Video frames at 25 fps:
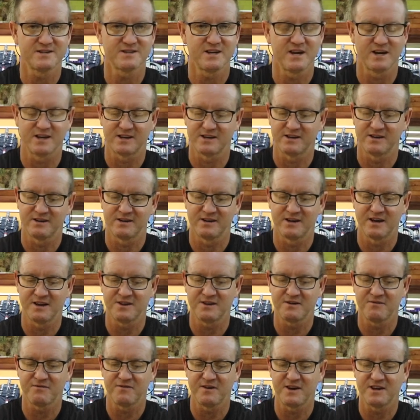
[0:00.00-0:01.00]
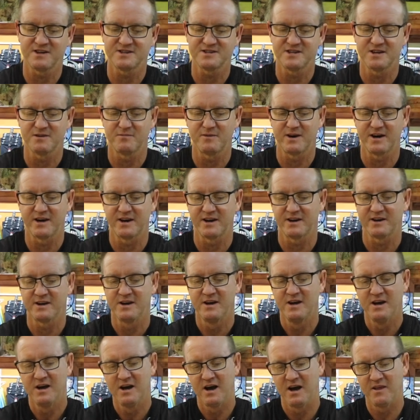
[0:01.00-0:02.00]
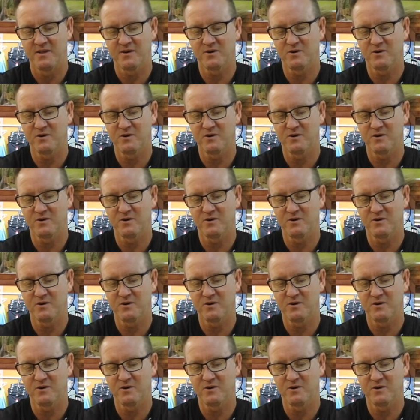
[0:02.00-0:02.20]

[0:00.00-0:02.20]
as that, nothing fancy about it. And